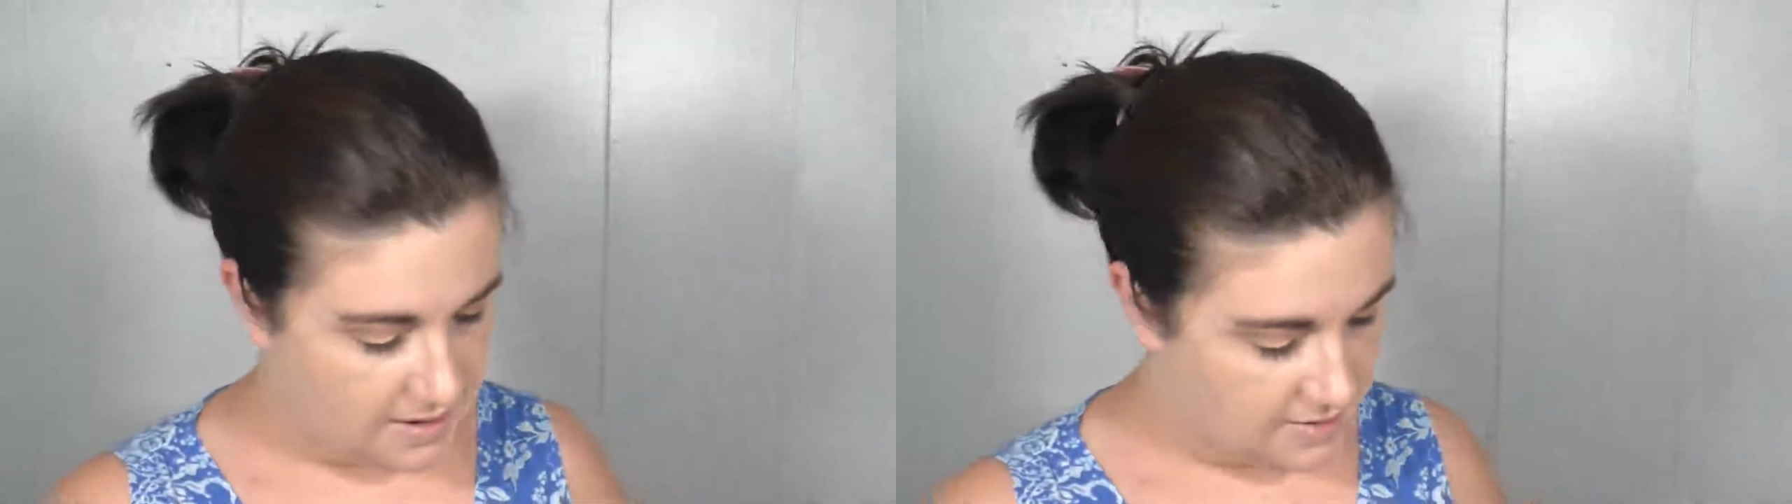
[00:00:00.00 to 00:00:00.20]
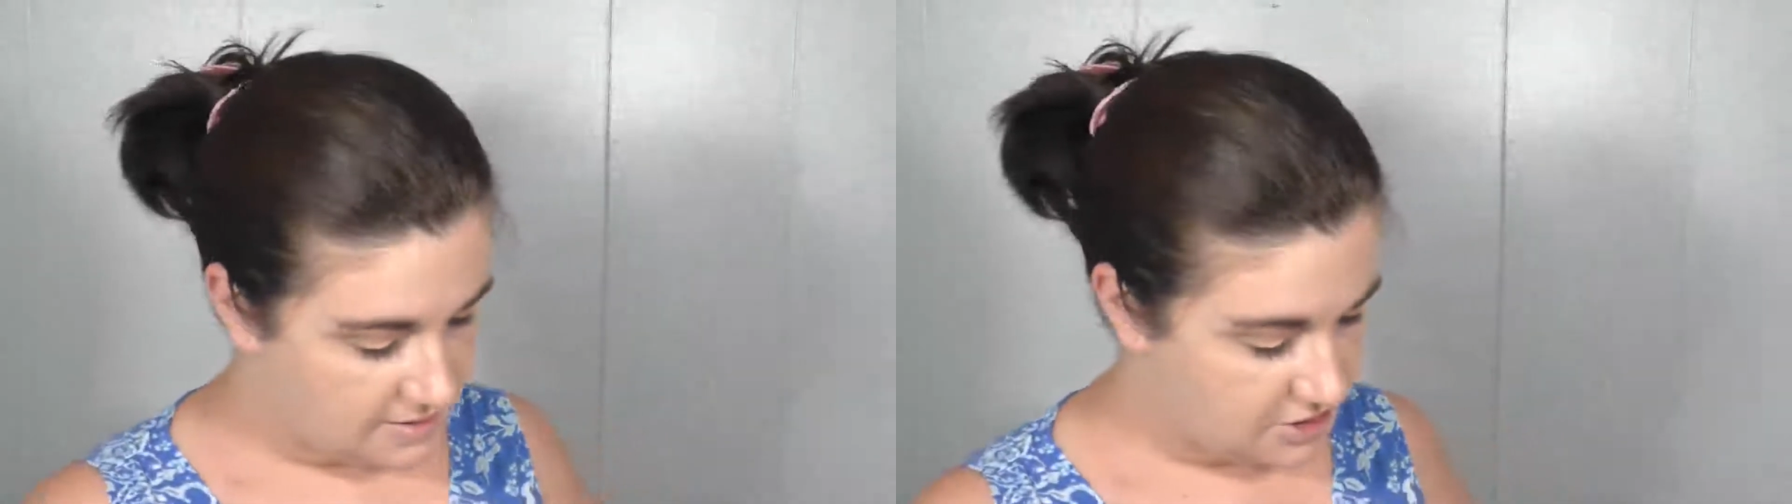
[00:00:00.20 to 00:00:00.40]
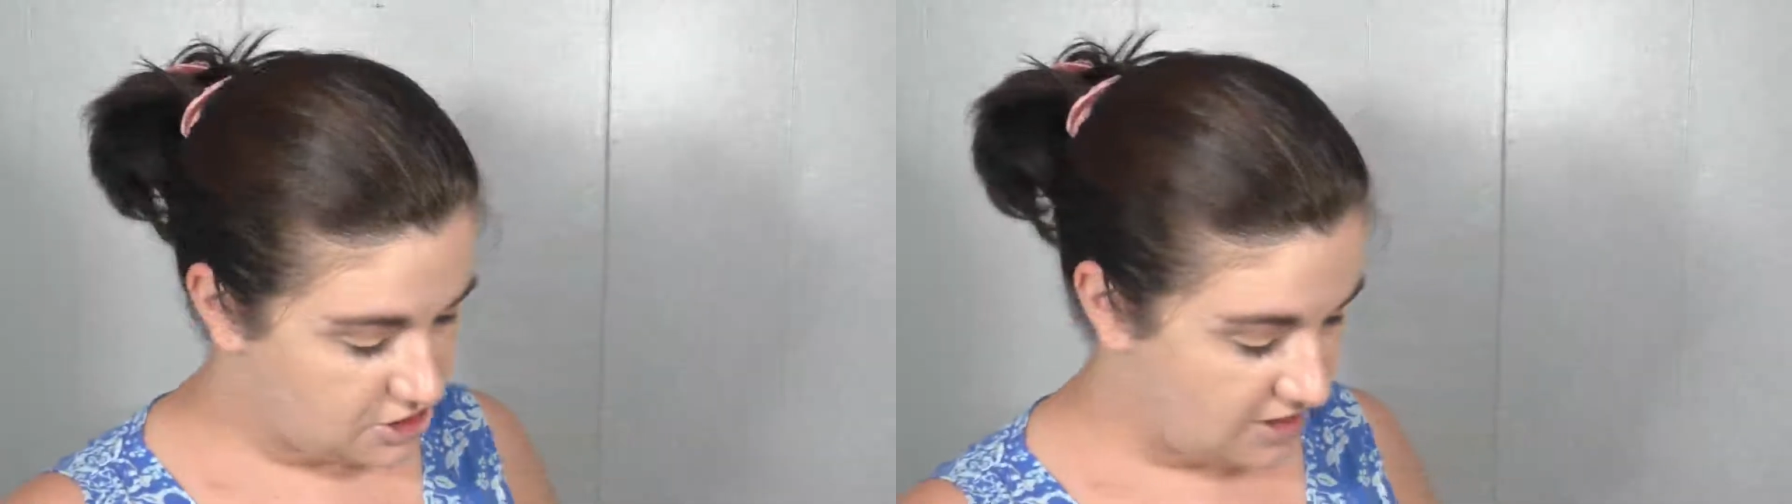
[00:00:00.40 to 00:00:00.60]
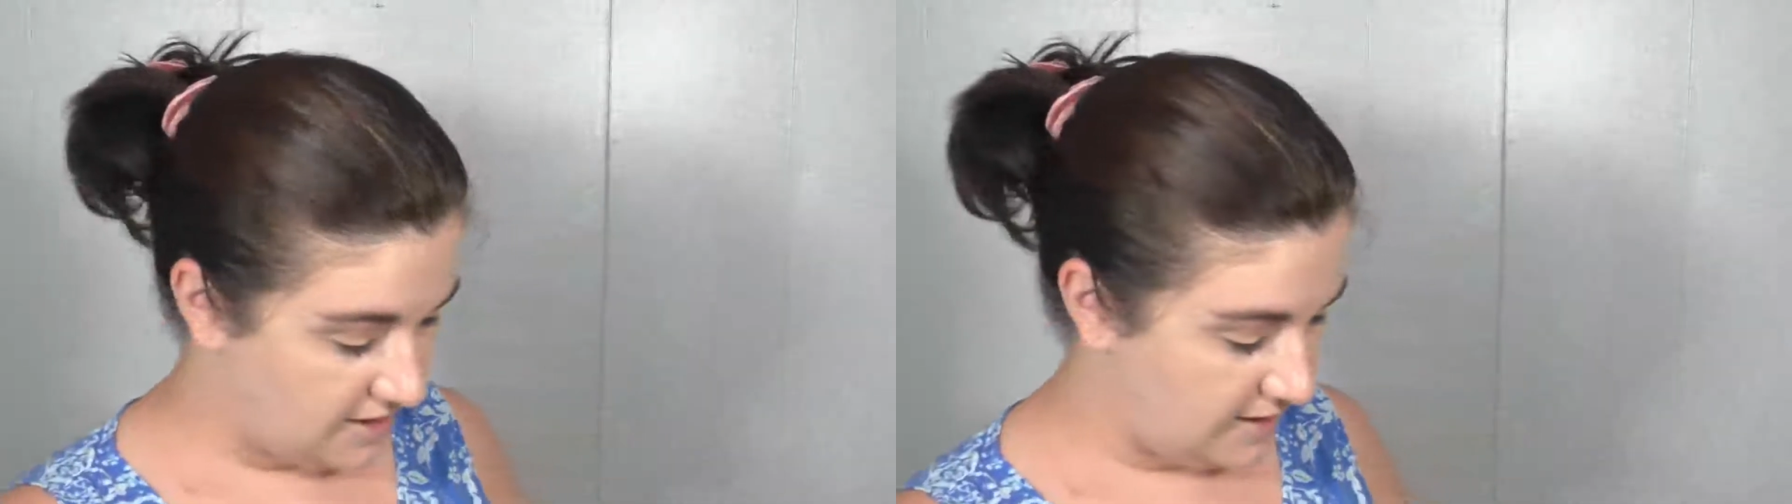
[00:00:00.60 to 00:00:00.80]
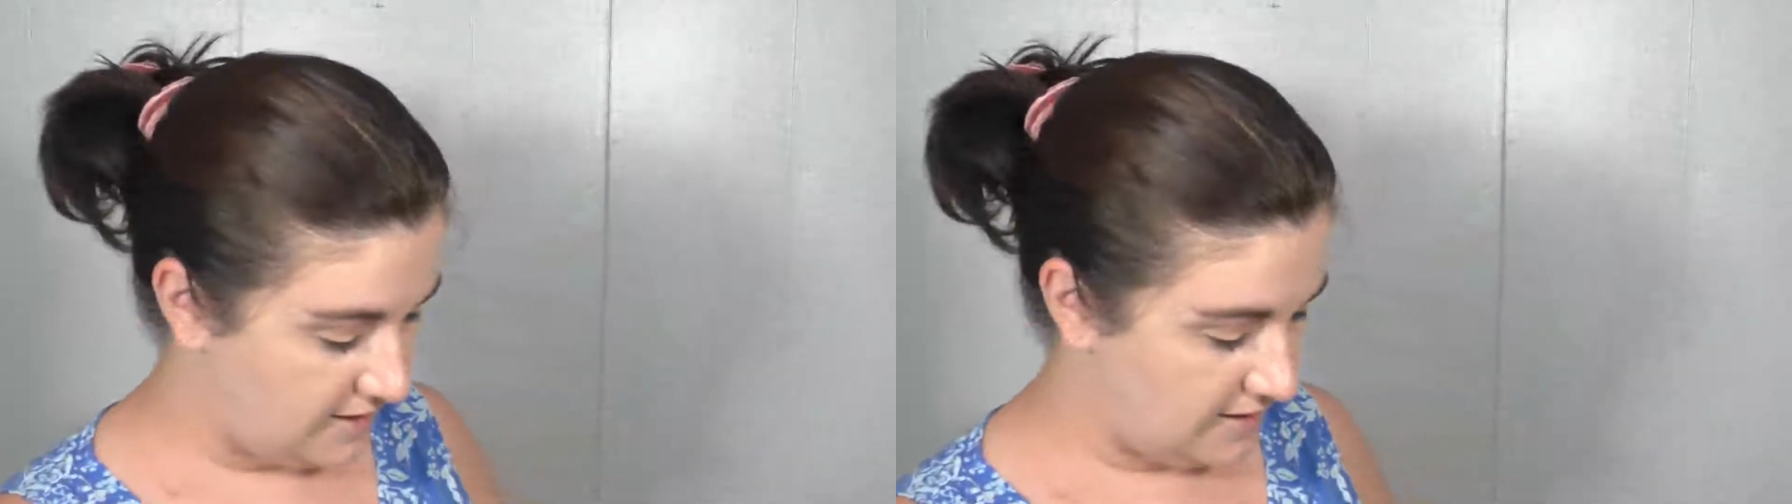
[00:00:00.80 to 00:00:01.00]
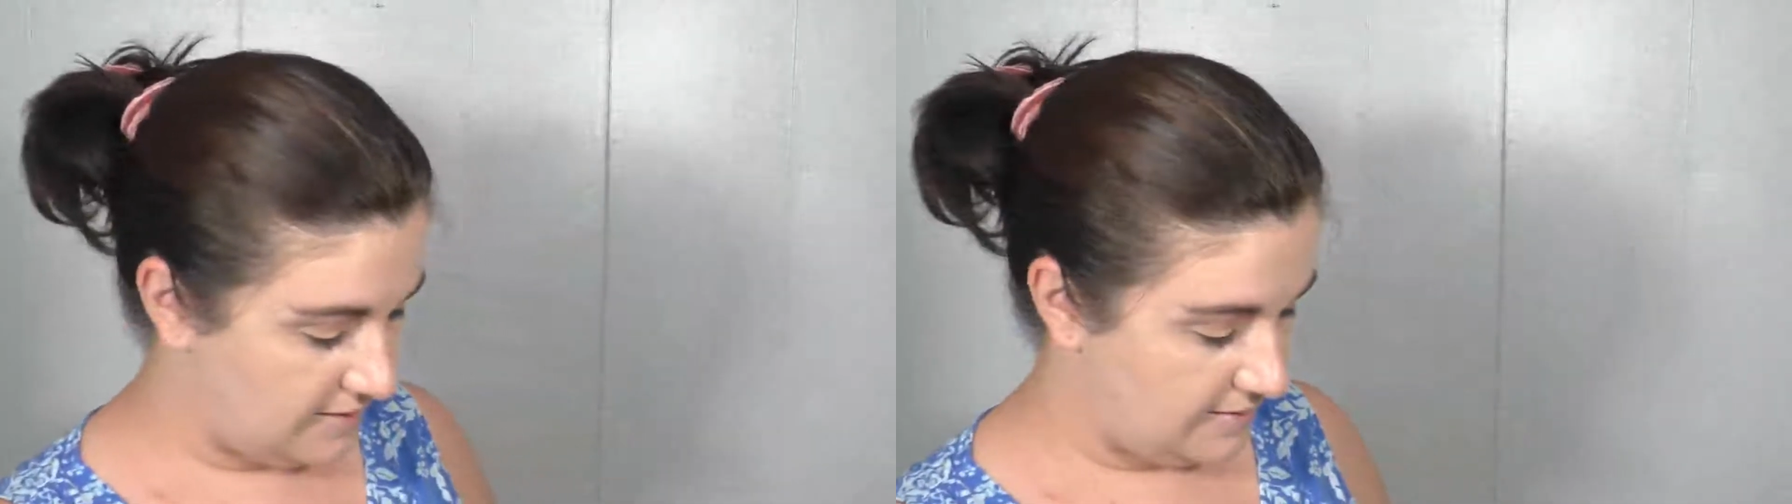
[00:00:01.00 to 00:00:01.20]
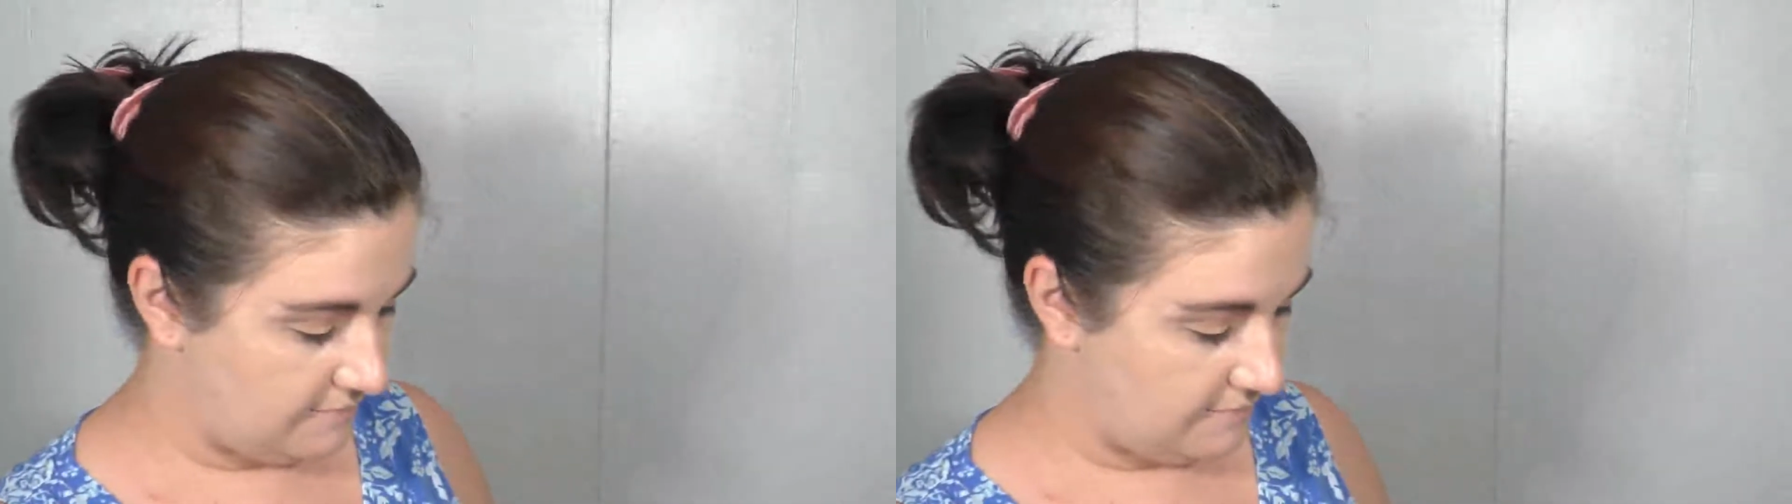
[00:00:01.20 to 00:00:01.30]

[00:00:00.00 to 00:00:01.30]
the shade